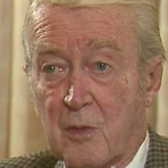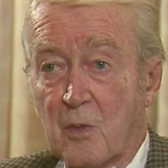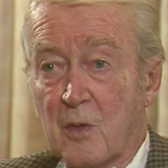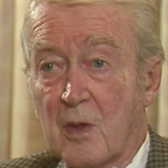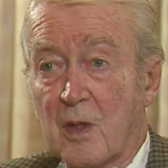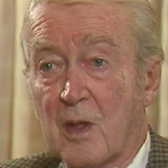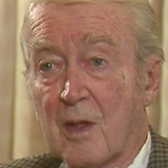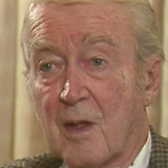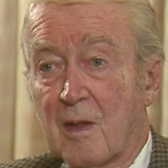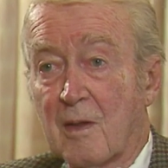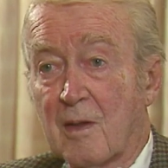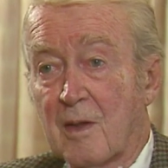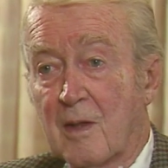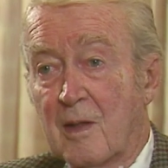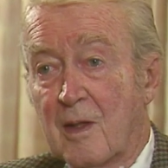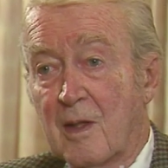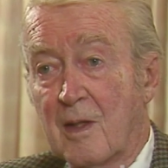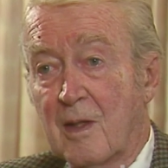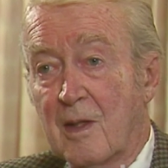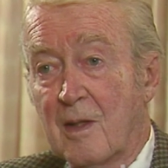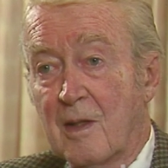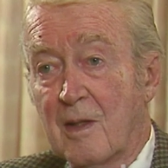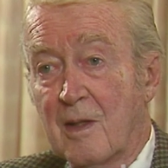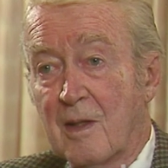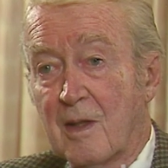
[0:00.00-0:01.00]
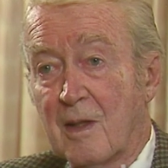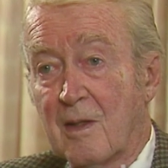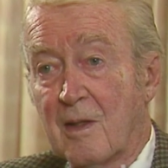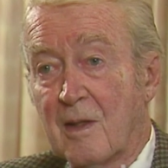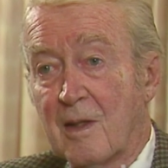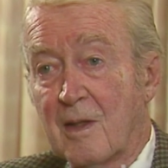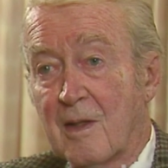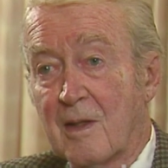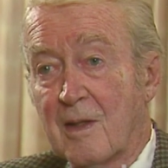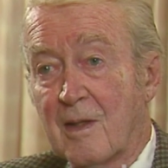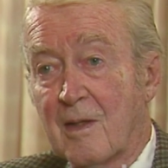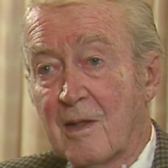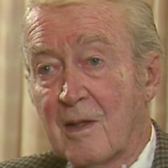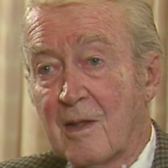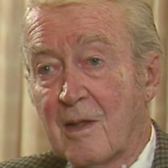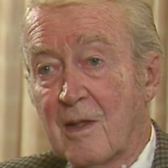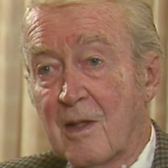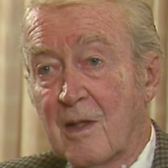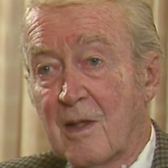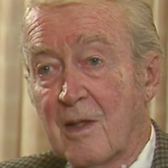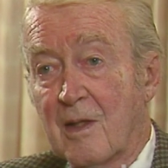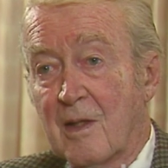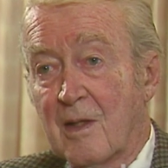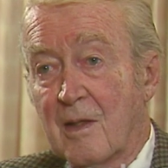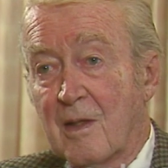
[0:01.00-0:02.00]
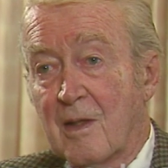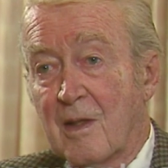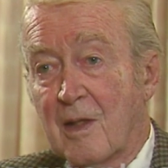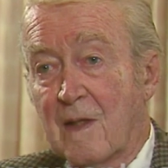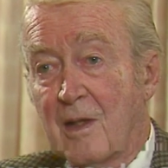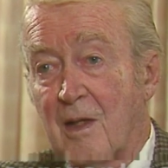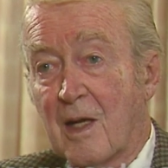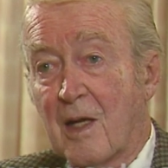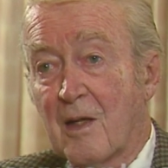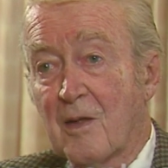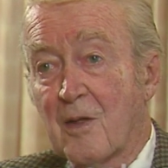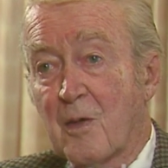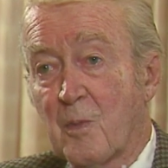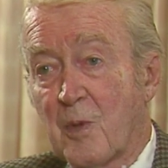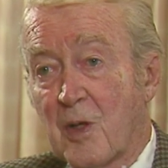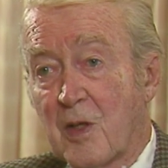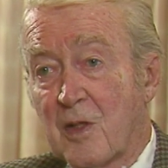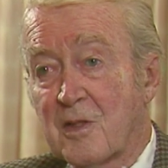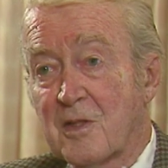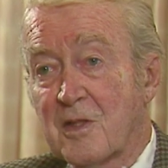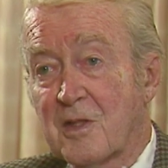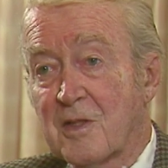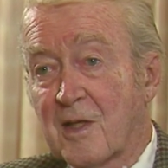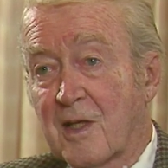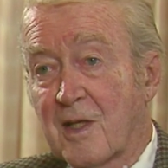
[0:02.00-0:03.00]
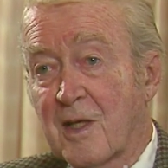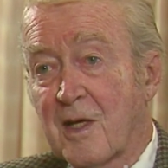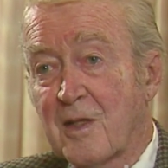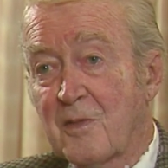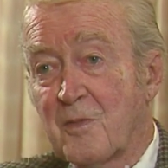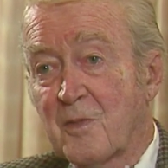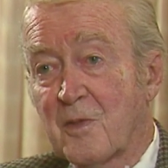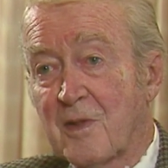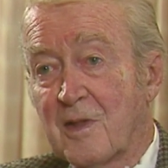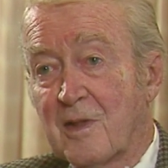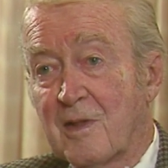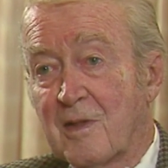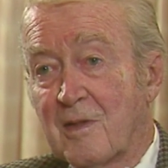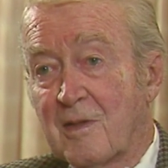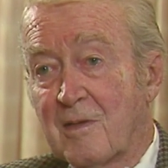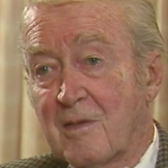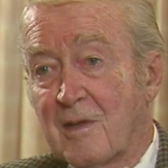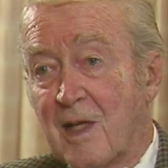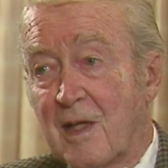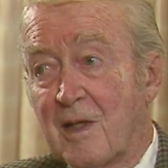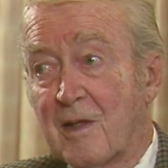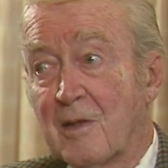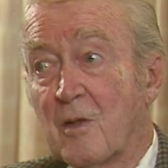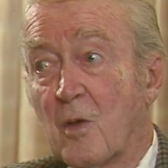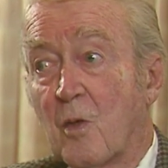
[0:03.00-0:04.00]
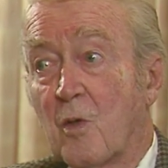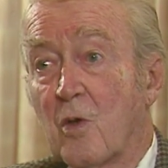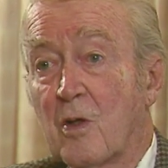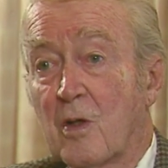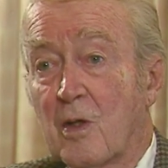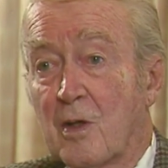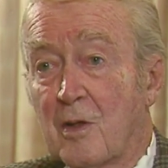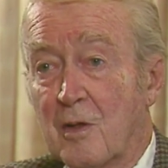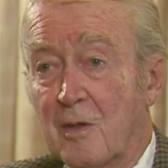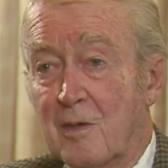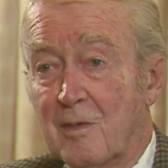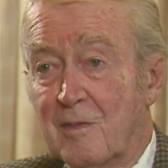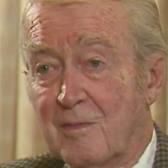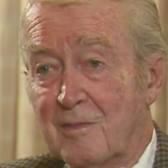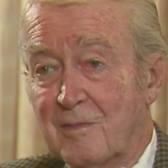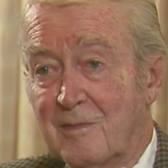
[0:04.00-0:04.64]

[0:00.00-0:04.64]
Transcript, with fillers: well uh, in other parts of the country and the world.